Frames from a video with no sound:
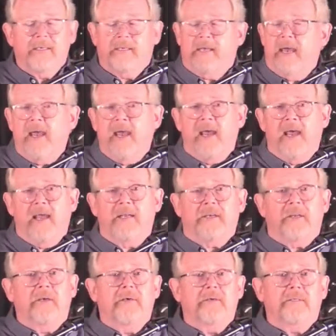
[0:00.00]

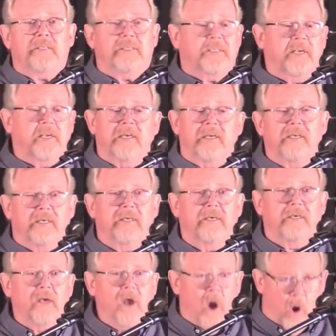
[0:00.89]
Can't you
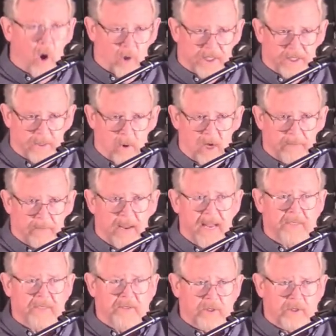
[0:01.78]
see? Only one
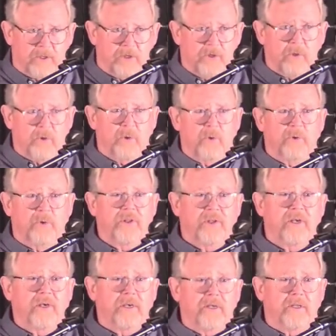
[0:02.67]
man can do
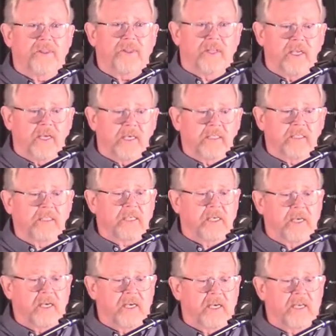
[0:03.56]
the things
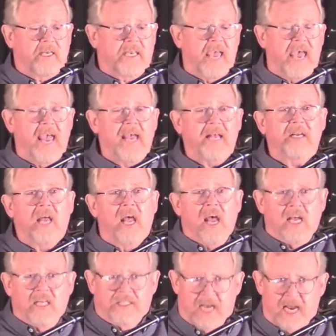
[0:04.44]
he
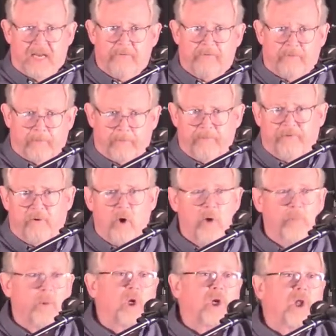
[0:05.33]
can. Take it from your
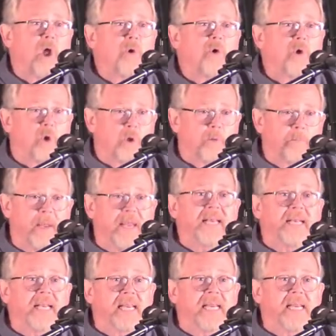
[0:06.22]
former local
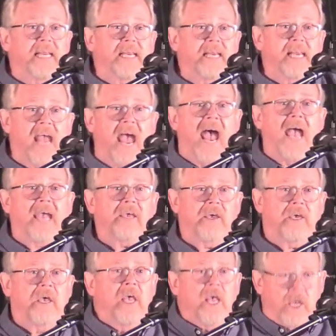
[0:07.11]
maniac.
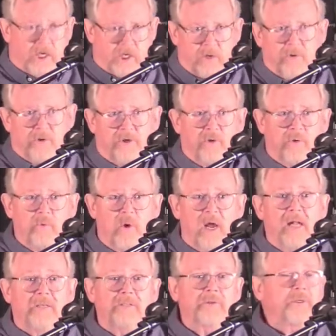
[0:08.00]
You do
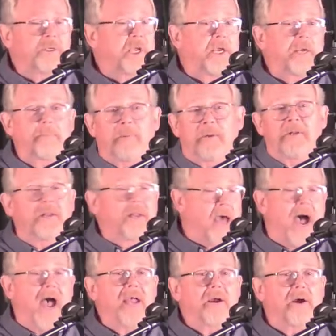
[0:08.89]
well to keep an
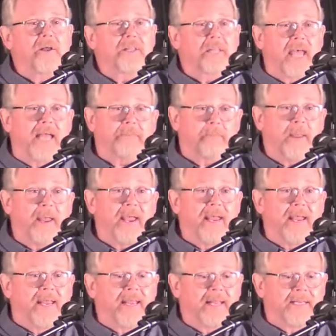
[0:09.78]
eye on that
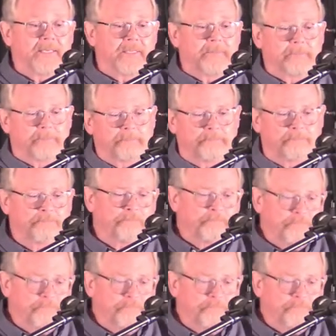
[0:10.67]
man.